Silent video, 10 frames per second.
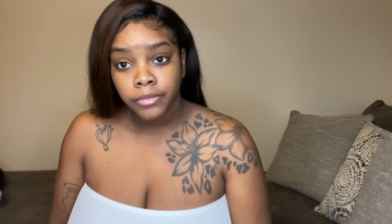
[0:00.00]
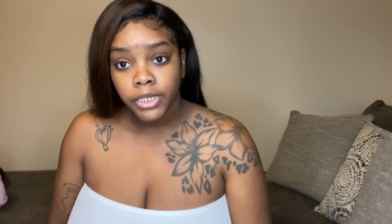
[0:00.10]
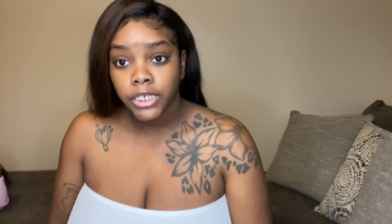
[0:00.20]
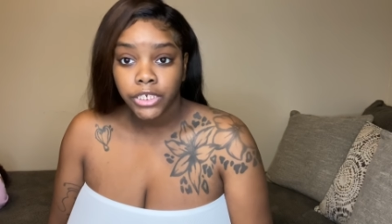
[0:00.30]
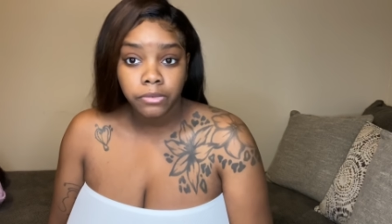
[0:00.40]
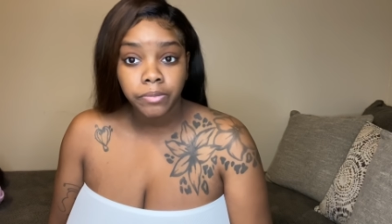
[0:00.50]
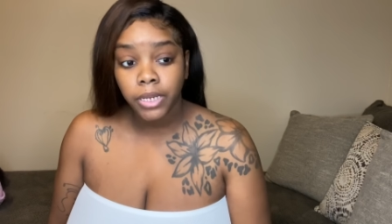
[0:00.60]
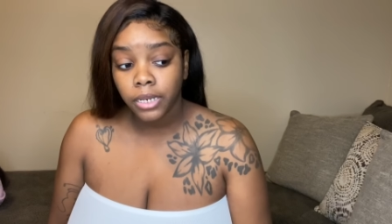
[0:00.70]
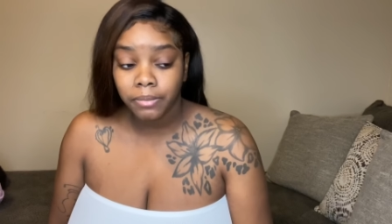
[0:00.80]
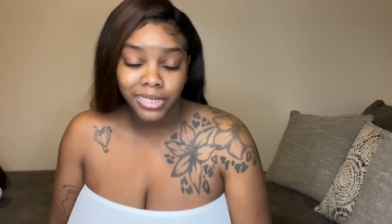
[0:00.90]
And she was ready
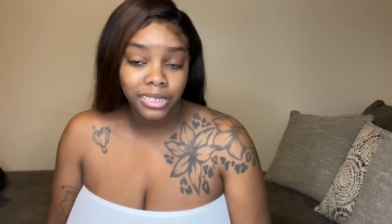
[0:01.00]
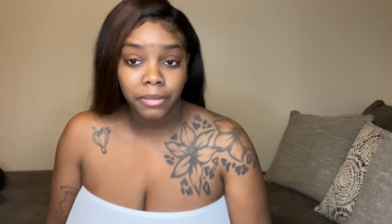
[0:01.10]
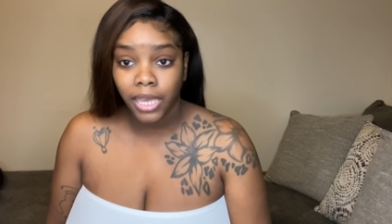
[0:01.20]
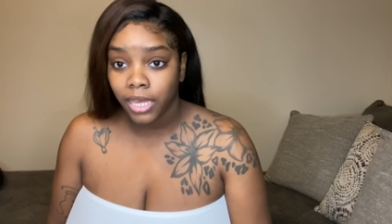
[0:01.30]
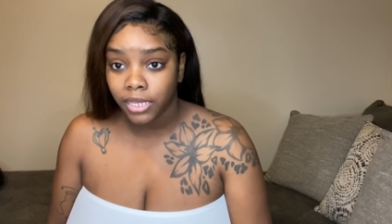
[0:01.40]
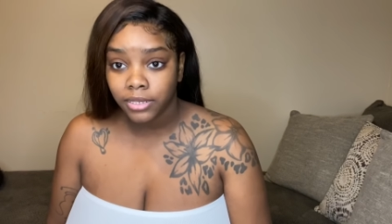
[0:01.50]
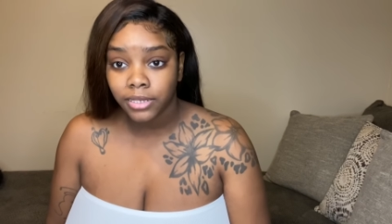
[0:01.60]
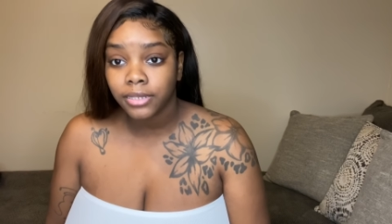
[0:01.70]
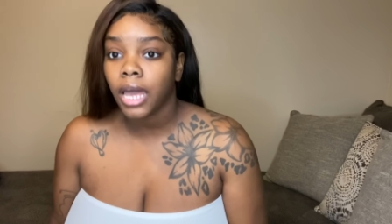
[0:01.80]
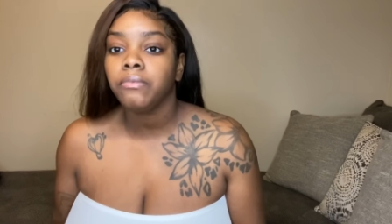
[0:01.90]
to beat some ass.
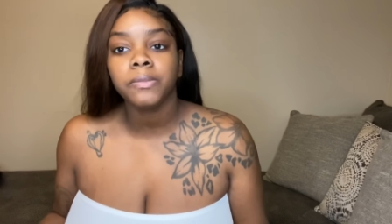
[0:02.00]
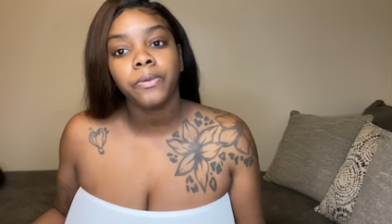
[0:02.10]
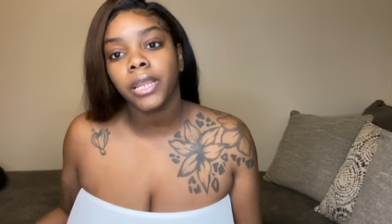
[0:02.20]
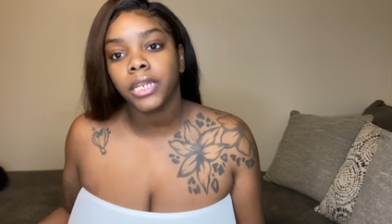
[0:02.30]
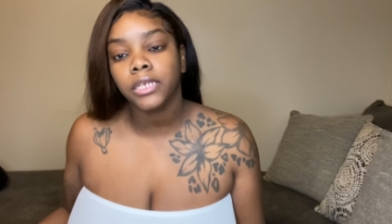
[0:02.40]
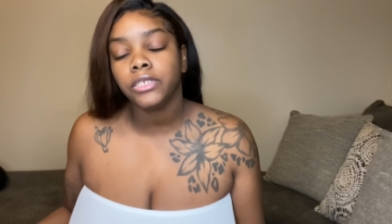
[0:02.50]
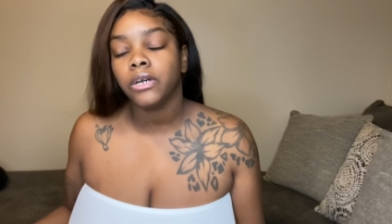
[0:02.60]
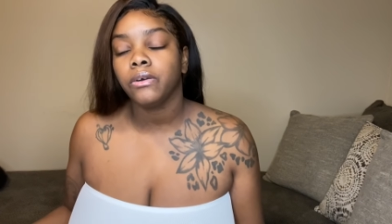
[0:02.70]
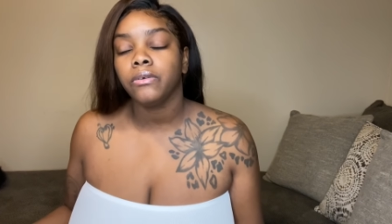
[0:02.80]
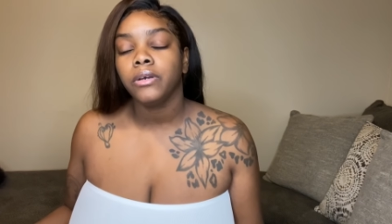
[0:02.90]
Because I was pregnant.
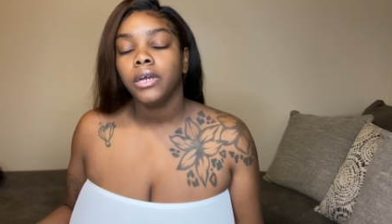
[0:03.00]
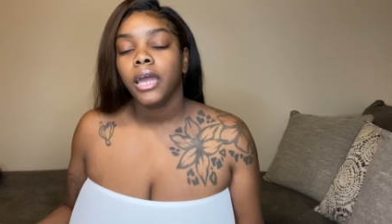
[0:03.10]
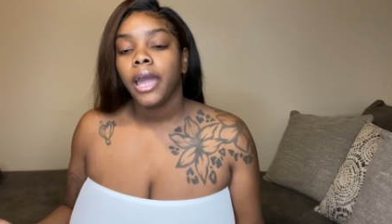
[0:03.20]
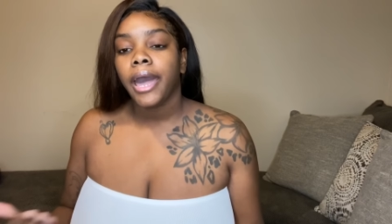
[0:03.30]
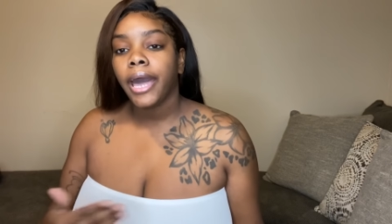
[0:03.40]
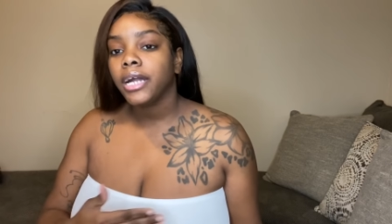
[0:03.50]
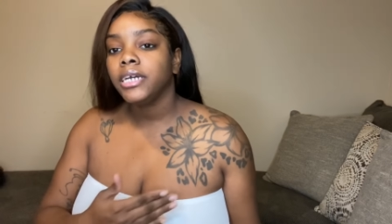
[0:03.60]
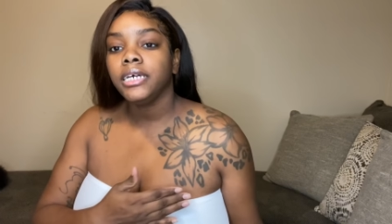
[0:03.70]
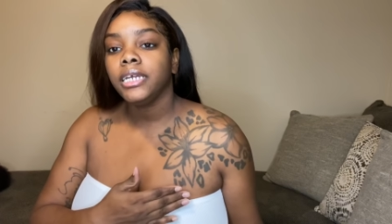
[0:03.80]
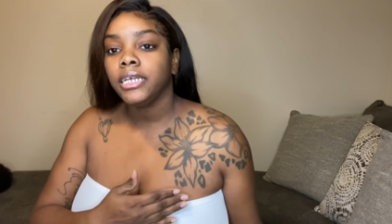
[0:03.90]
So I
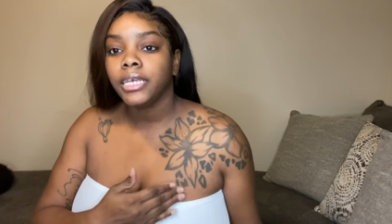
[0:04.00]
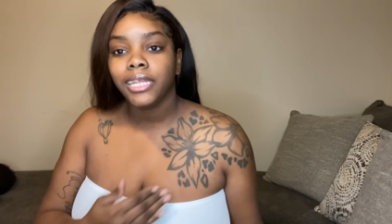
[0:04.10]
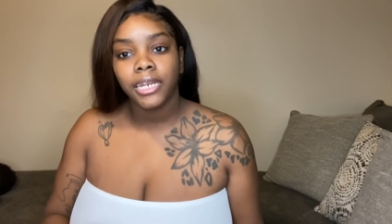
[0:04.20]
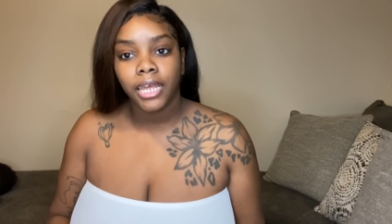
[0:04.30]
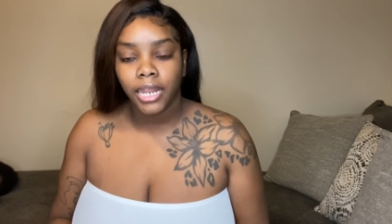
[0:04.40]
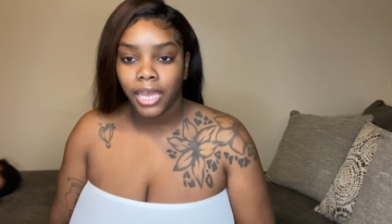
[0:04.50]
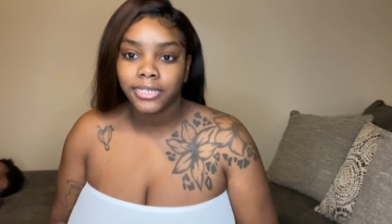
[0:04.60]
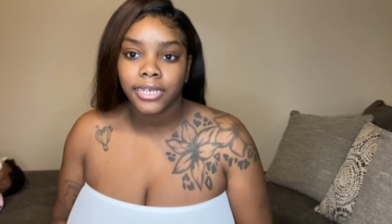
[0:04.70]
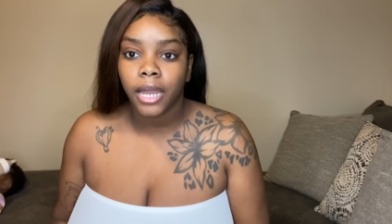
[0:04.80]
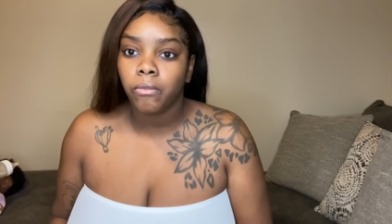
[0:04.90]
couldn't get in that ass
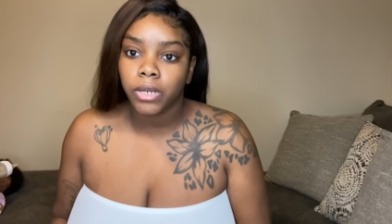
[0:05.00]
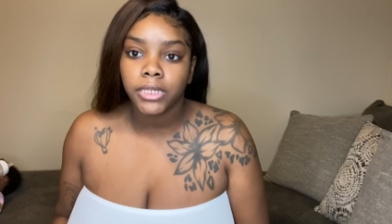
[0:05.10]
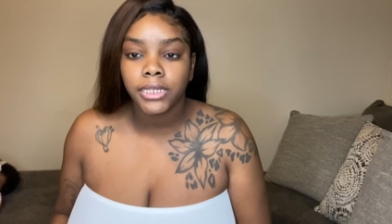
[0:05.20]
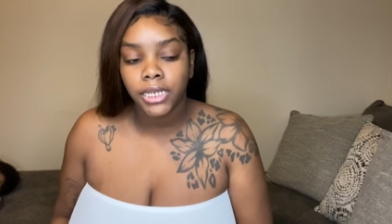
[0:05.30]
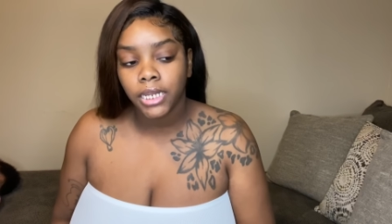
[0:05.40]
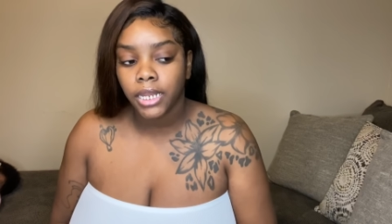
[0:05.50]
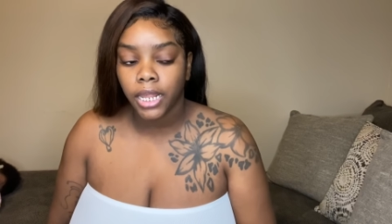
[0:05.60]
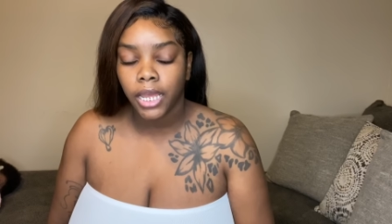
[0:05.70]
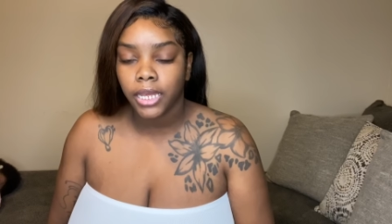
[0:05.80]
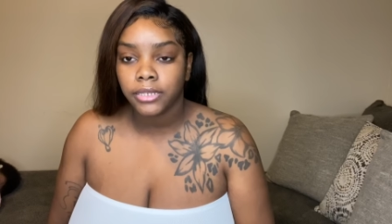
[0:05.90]
like I wanted to get in that
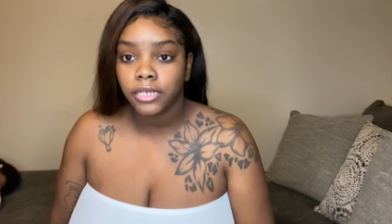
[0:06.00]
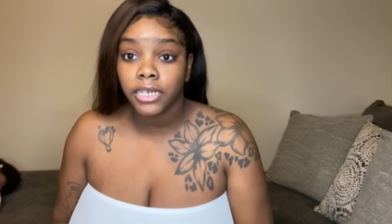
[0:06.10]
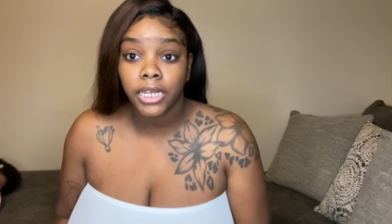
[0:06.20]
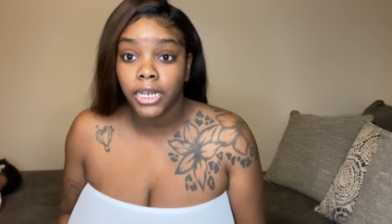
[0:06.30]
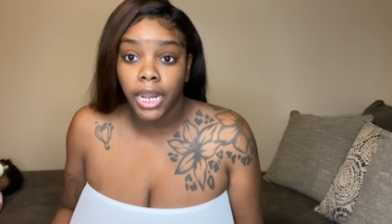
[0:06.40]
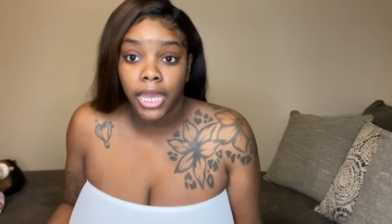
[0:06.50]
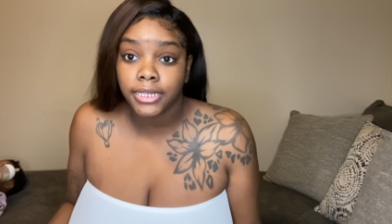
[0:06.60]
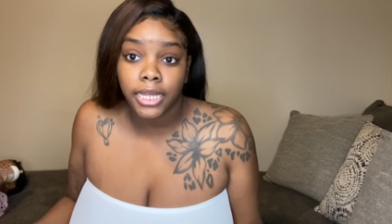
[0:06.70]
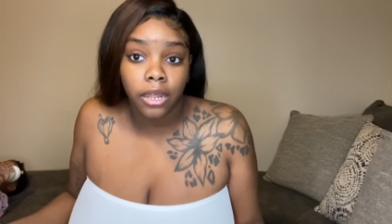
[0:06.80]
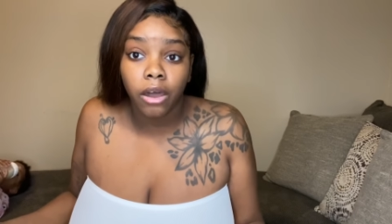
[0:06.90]
ass. Or get in ass
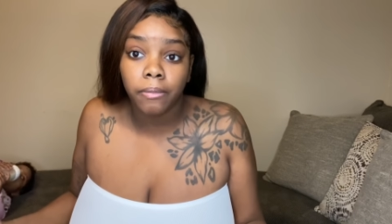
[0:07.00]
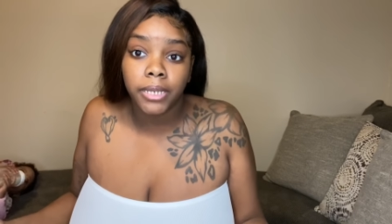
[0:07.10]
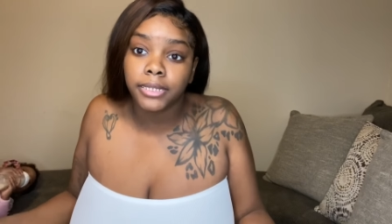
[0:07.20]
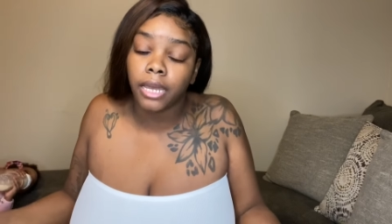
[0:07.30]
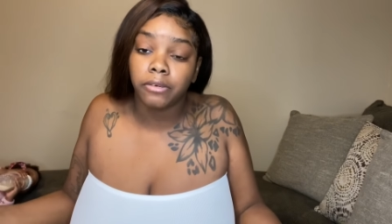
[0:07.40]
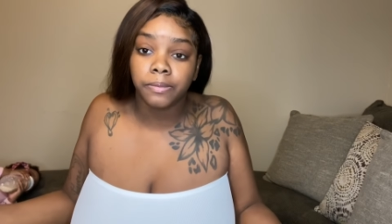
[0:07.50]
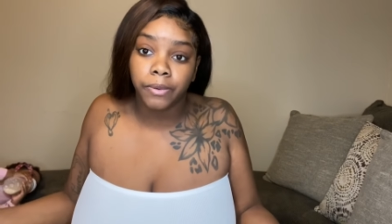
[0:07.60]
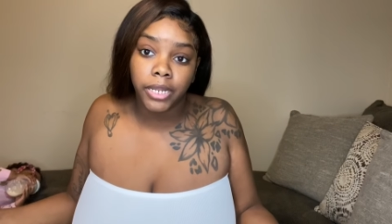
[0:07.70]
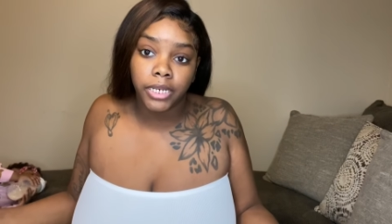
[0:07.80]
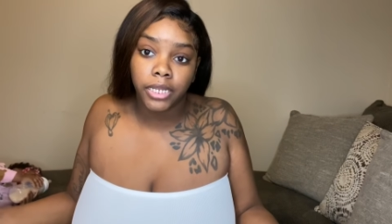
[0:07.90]
at all because I was
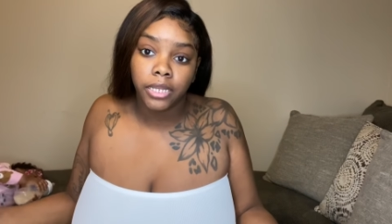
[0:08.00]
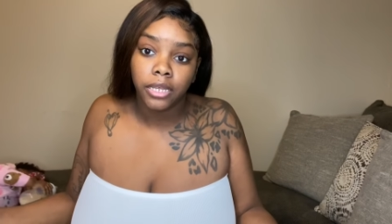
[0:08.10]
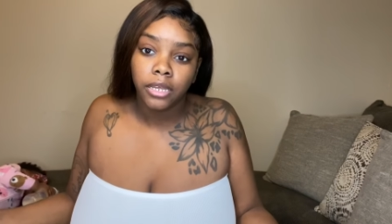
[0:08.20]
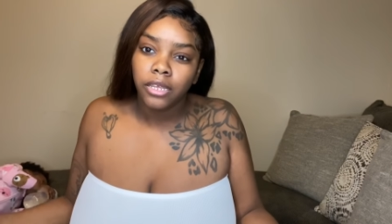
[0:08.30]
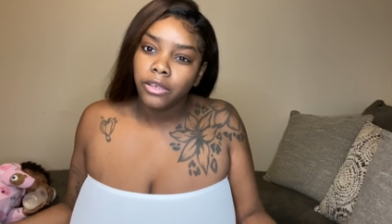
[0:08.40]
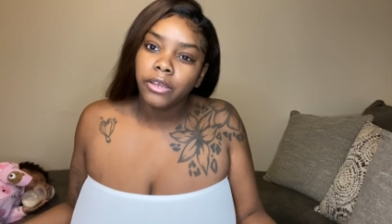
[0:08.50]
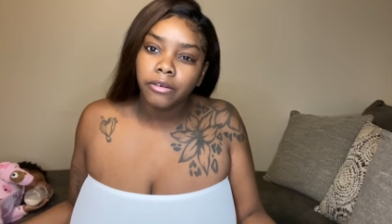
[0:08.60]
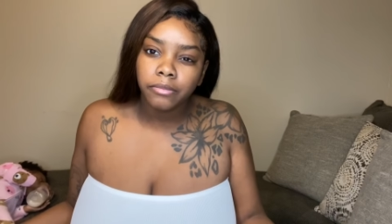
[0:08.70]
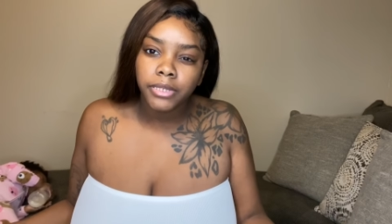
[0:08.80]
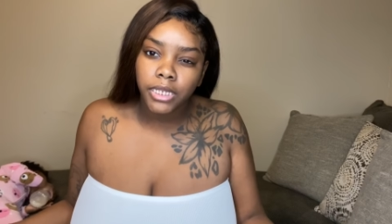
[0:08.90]
pregnant. You get what
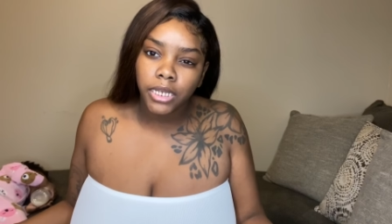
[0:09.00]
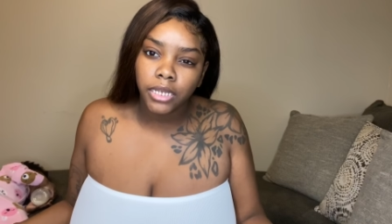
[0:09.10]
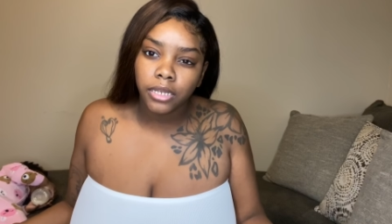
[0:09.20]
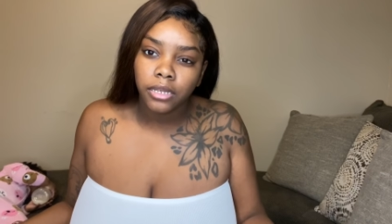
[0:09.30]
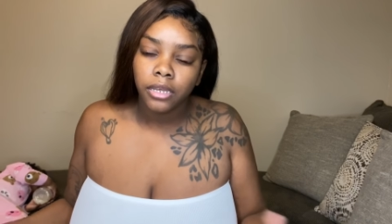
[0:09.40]
I'm saying?